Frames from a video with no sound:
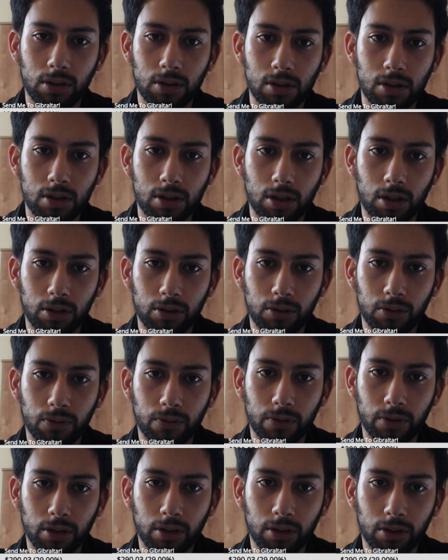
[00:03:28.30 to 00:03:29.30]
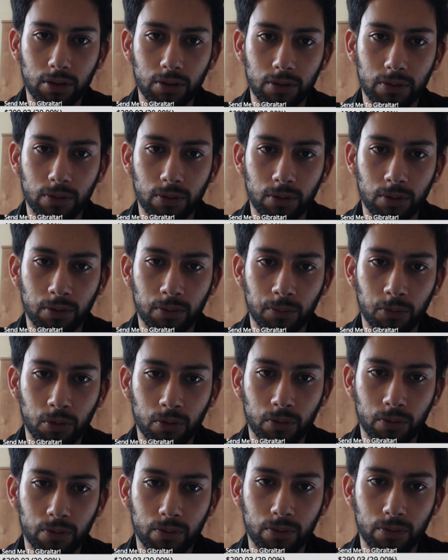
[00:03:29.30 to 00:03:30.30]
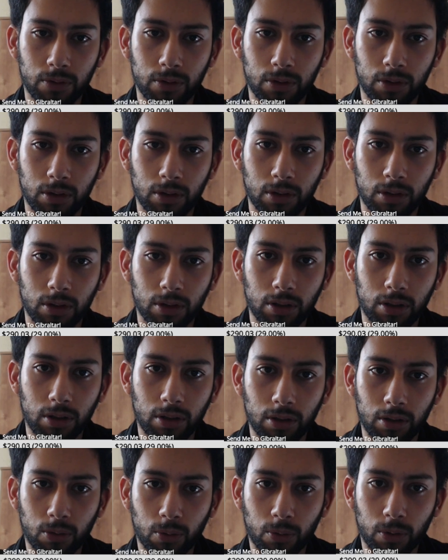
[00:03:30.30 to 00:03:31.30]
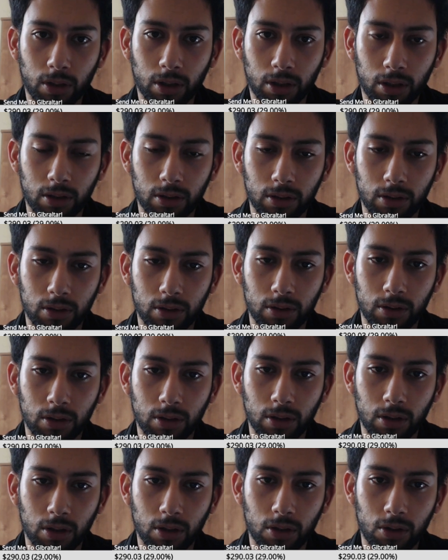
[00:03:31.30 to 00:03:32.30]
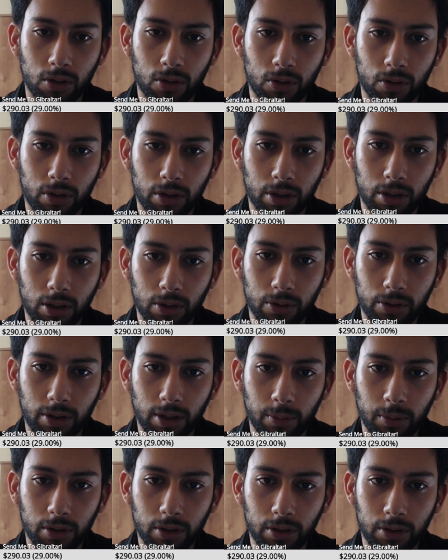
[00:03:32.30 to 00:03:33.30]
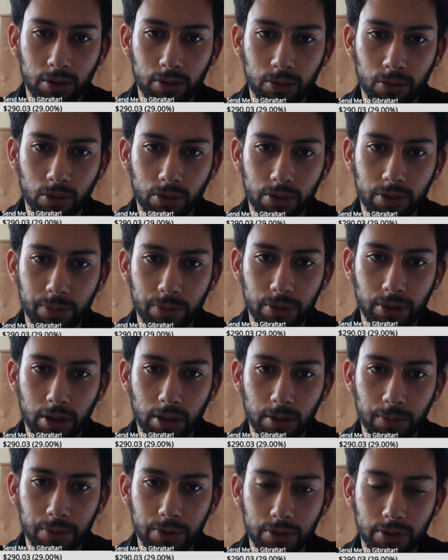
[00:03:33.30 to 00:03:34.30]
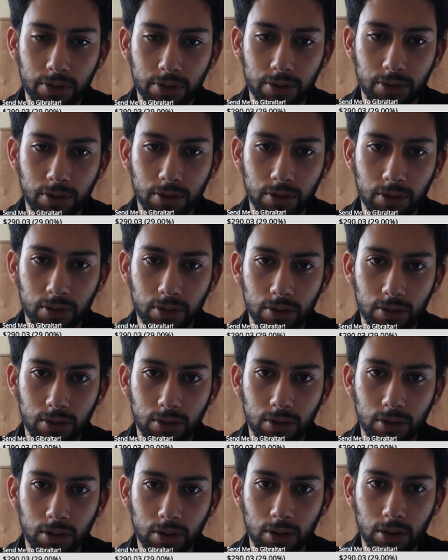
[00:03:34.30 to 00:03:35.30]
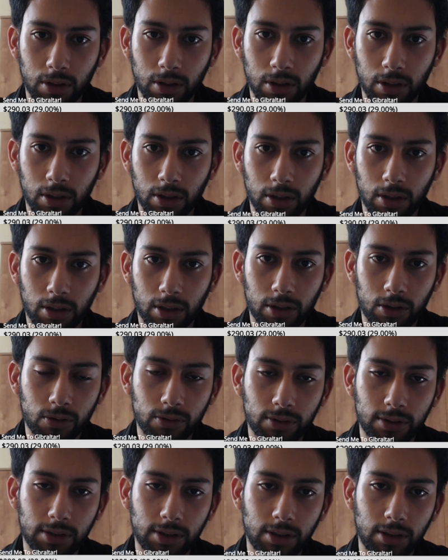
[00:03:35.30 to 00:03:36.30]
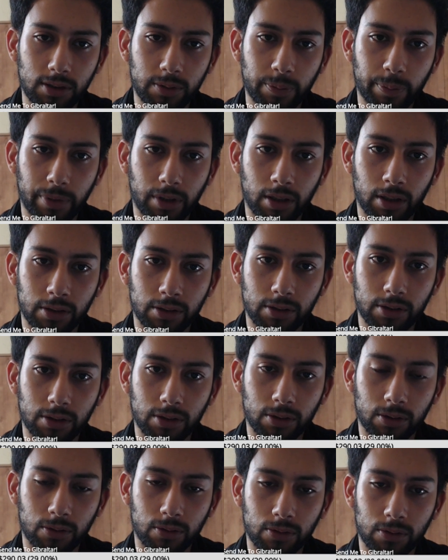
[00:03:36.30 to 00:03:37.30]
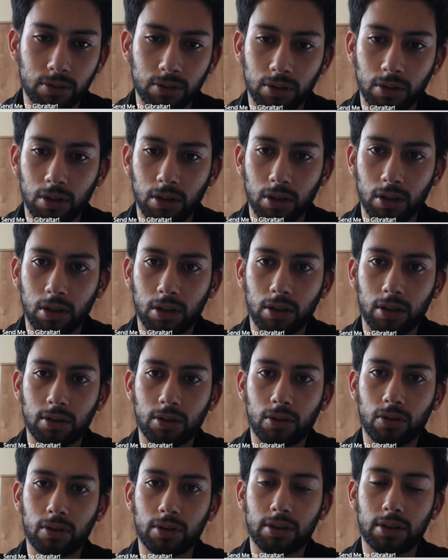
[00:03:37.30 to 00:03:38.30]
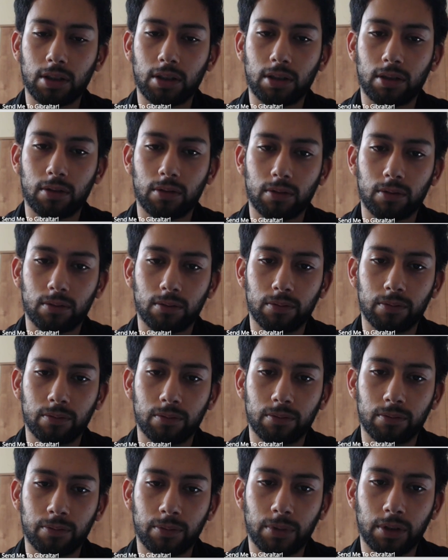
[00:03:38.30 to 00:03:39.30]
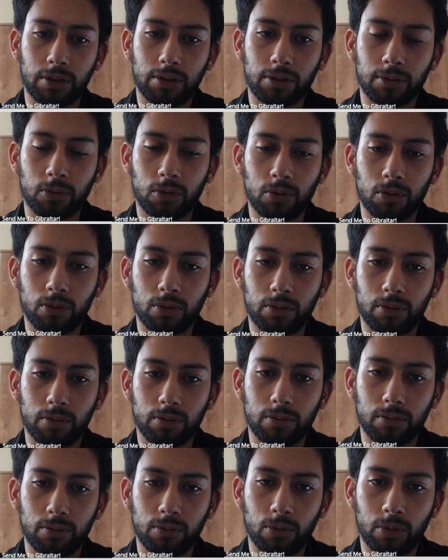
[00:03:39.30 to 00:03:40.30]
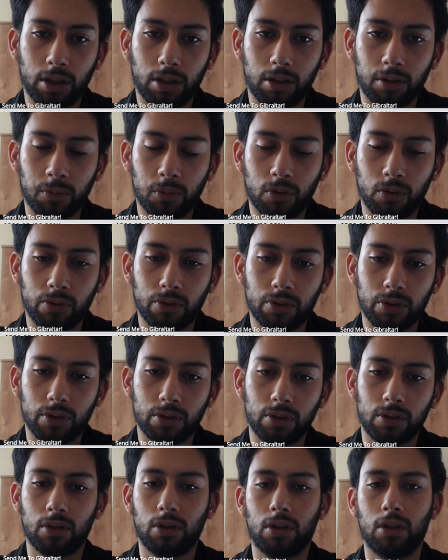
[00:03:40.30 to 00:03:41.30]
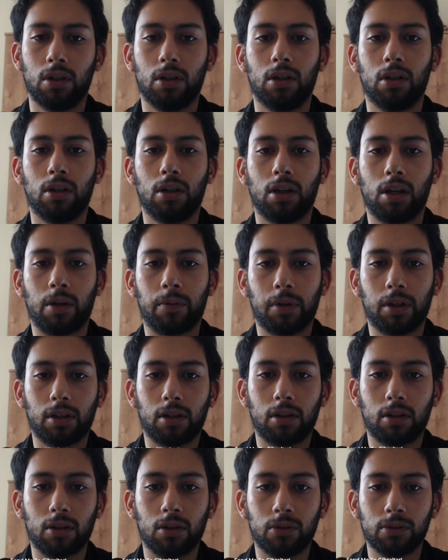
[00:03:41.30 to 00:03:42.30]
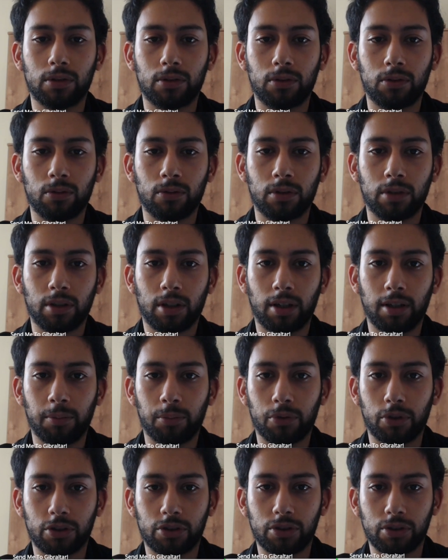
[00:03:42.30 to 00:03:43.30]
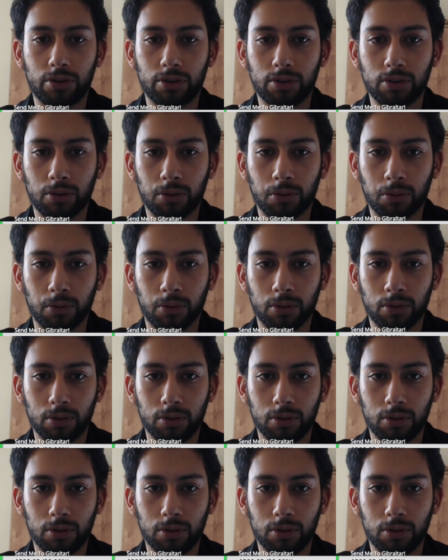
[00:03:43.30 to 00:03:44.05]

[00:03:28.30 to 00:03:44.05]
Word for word: It's hard to find a useful move either way. Okay, now doubling the rooks, perhaps. I don't see his plan, so as long as I make some good waiting moves, I'm getting closer to the time pressure zone.